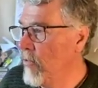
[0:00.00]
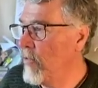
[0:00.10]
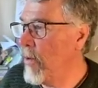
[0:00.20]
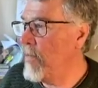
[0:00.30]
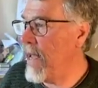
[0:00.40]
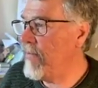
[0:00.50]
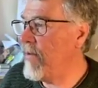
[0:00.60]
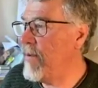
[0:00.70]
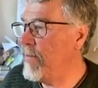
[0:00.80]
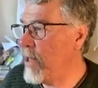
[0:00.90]
For from
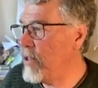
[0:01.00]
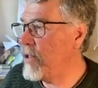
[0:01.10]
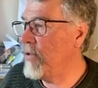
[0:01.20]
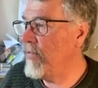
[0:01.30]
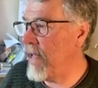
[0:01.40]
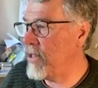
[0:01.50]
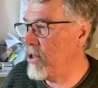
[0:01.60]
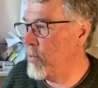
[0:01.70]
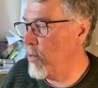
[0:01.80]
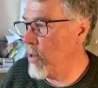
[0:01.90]
that vibrational
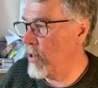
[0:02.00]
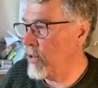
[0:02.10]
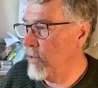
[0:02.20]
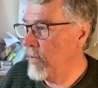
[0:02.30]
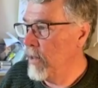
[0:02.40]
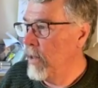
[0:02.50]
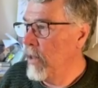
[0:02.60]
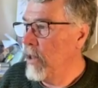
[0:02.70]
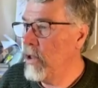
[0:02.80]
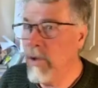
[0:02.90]
vantage point,
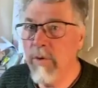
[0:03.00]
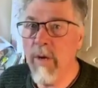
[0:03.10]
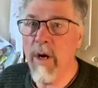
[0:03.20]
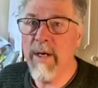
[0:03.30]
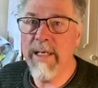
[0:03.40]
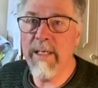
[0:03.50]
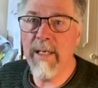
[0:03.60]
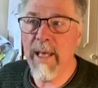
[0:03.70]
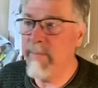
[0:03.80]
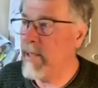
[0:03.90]
you are in
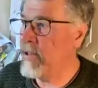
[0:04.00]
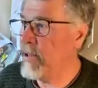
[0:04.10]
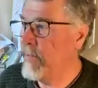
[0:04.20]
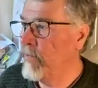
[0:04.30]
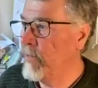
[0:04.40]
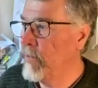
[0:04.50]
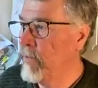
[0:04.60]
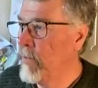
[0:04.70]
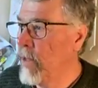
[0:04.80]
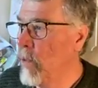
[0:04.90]
alignment
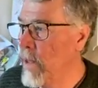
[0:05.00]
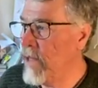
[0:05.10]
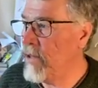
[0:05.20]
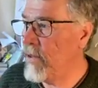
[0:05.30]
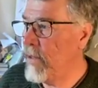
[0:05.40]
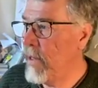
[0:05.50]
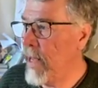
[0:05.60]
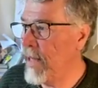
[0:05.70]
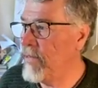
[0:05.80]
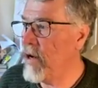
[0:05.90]
with,
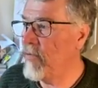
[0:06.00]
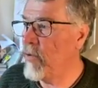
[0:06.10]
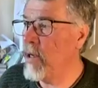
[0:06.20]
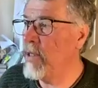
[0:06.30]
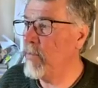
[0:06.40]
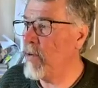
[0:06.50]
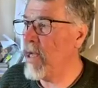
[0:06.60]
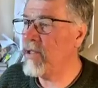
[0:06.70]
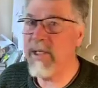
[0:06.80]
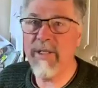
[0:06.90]
and therefore in the
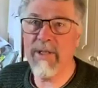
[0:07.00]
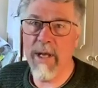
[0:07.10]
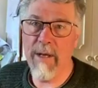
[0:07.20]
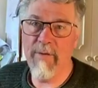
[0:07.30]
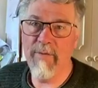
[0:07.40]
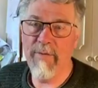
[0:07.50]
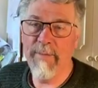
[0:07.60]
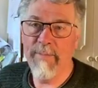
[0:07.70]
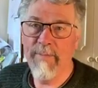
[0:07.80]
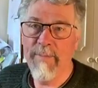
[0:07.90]
process
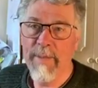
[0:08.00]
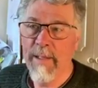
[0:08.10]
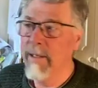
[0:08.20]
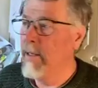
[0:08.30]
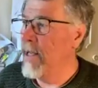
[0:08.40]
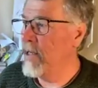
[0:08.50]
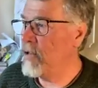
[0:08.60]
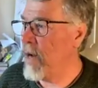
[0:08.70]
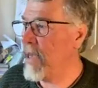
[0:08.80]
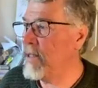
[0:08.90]
of,
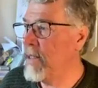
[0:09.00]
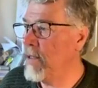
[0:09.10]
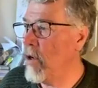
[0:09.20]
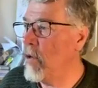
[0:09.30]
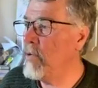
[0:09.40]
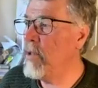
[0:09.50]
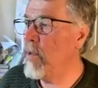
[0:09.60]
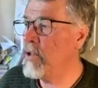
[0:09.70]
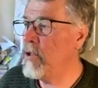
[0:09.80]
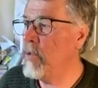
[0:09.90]
attracting only
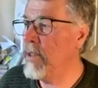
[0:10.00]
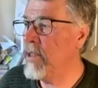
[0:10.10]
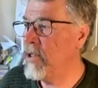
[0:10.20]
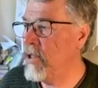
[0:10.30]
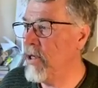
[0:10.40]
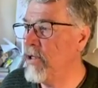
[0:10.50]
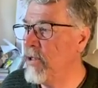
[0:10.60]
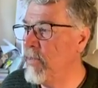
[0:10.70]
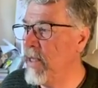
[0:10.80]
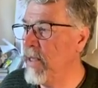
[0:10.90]
what you would consider
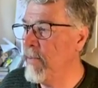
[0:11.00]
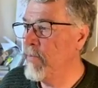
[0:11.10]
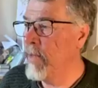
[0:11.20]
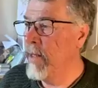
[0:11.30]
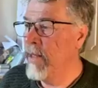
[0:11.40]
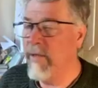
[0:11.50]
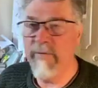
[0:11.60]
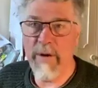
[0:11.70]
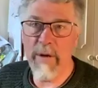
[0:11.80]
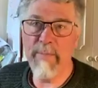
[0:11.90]
to be
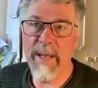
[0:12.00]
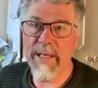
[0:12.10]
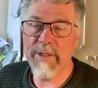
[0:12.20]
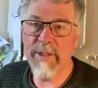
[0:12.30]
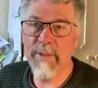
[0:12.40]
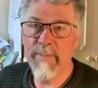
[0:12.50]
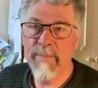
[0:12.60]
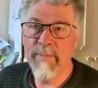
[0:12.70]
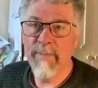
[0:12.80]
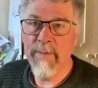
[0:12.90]
the very best
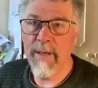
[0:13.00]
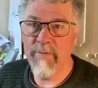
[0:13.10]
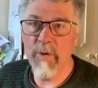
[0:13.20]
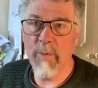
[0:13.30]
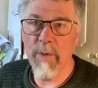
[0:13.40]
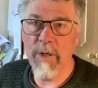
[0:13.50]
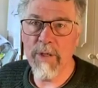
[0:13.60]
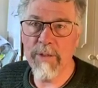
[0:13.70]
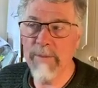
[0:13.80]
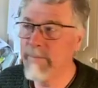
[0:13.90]
of your
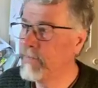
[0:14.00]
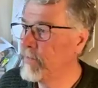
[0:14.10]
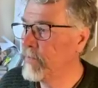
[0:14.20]
world.